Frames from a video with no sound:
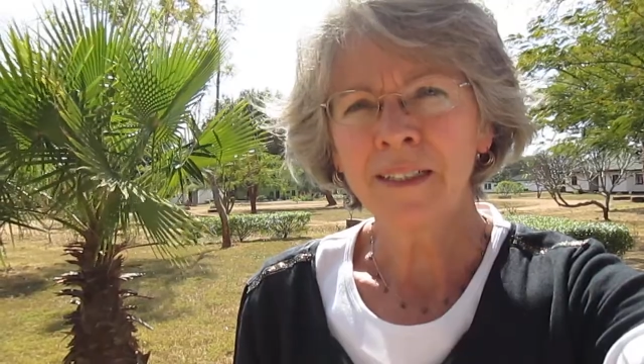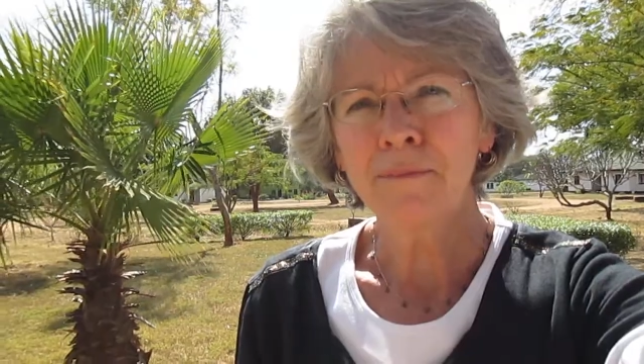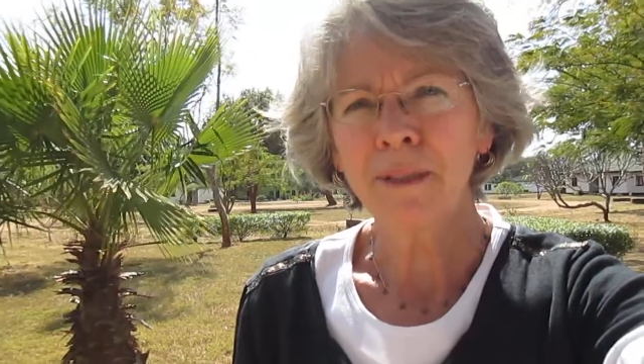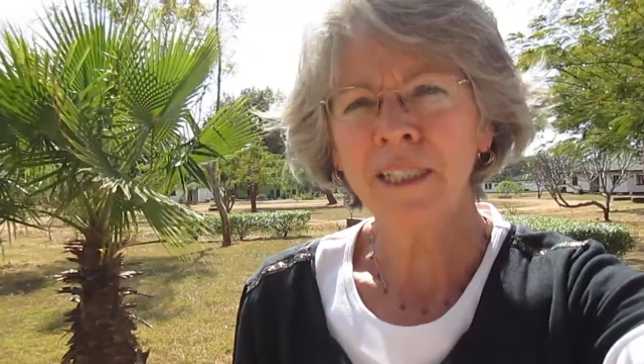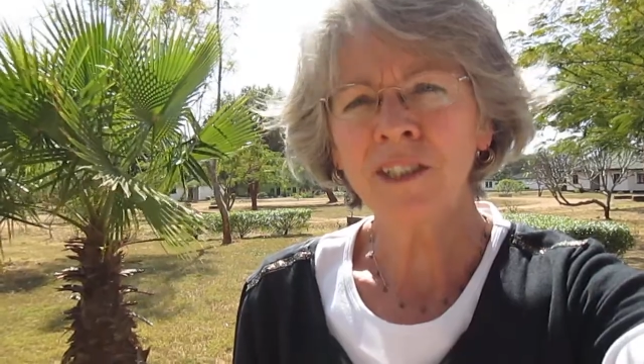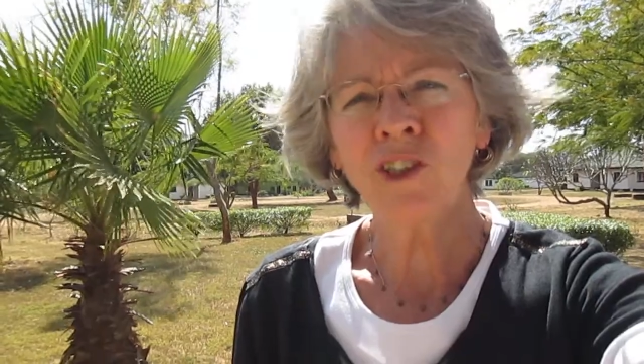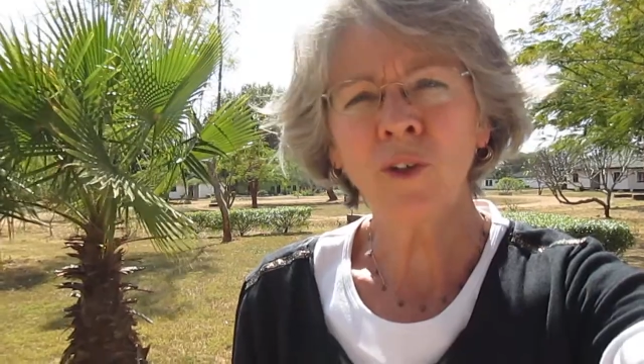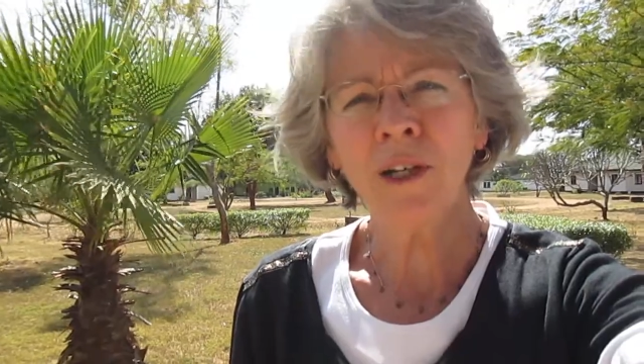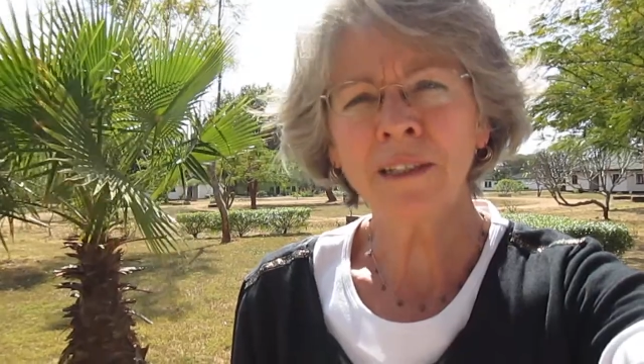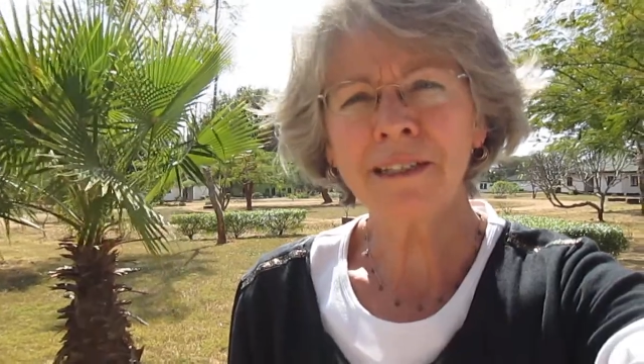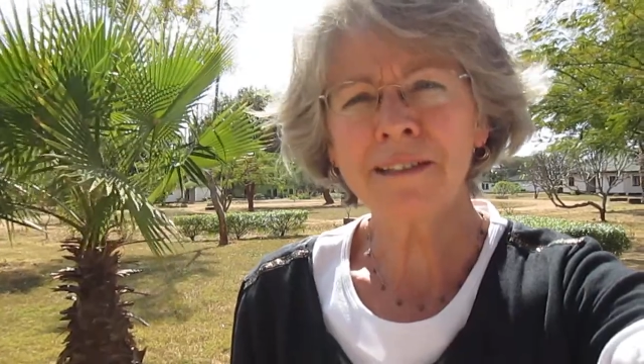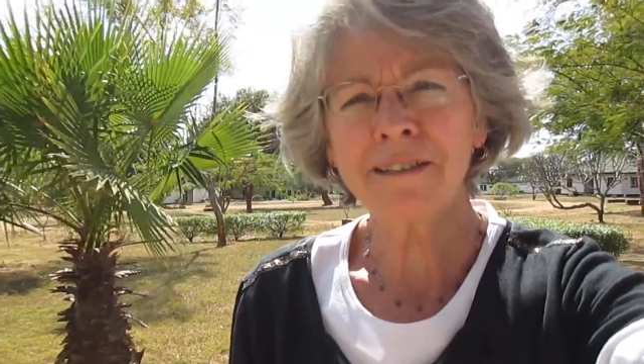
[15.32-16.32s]
been
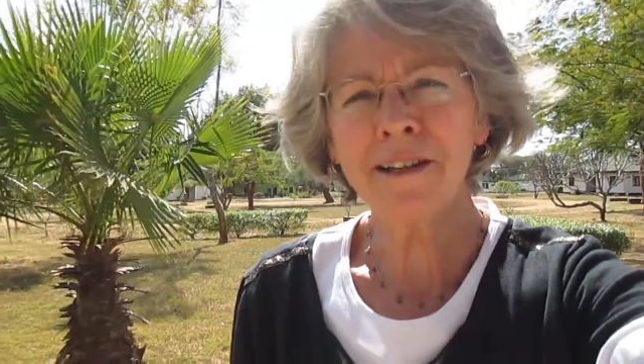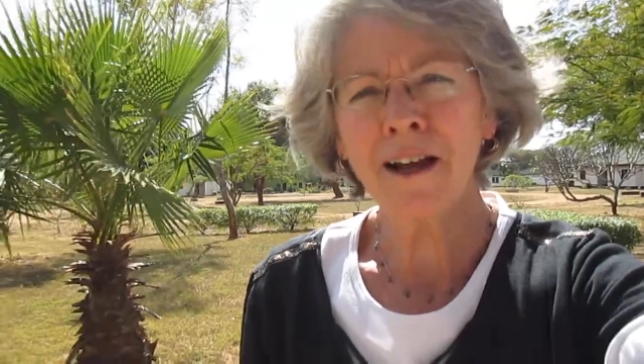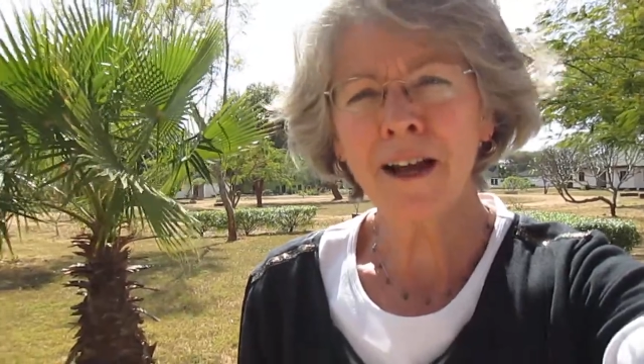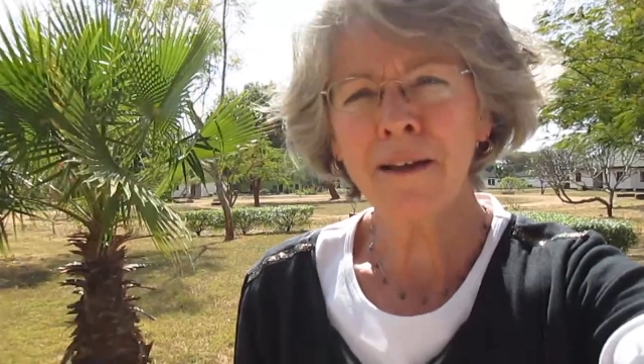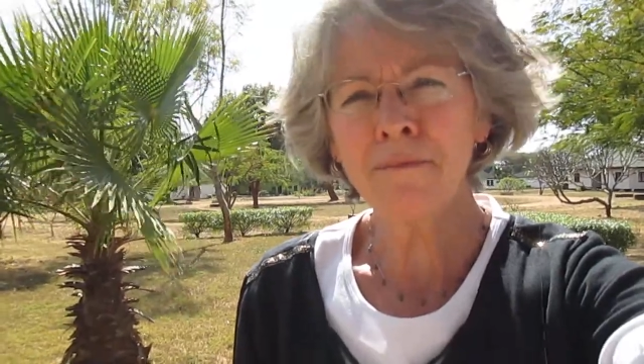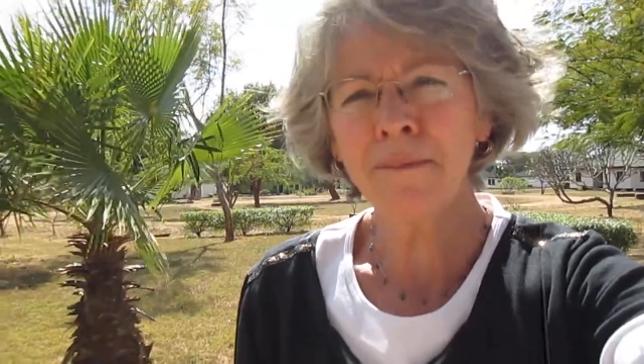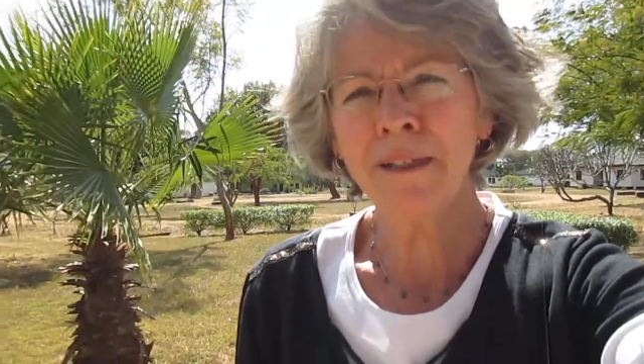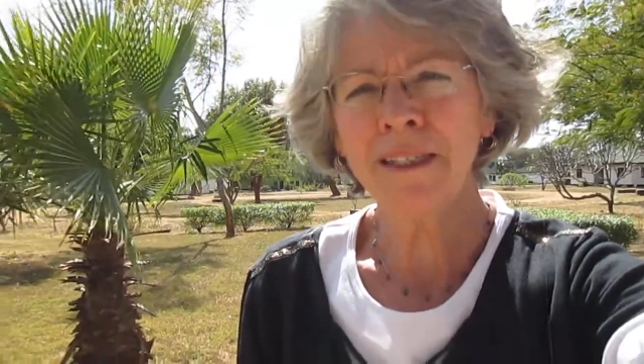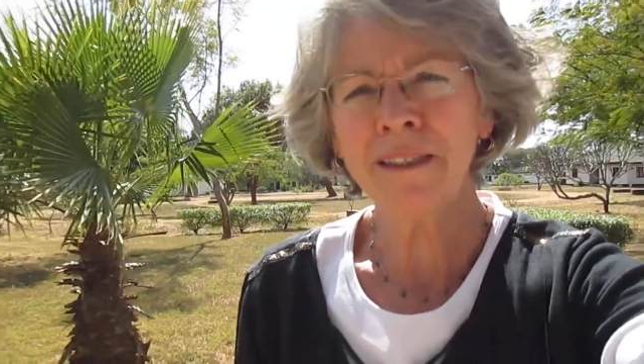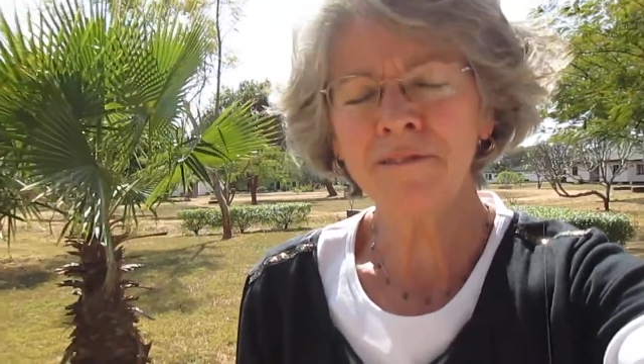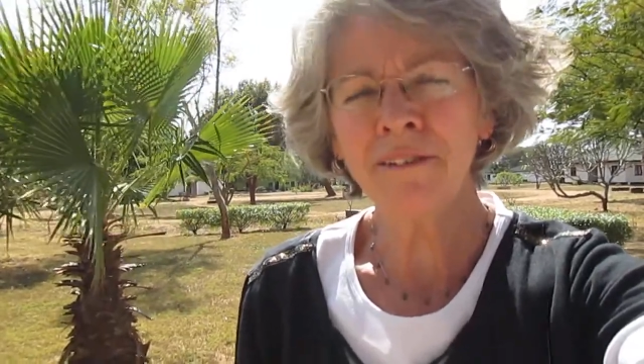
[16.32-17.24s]
enjoying this time in the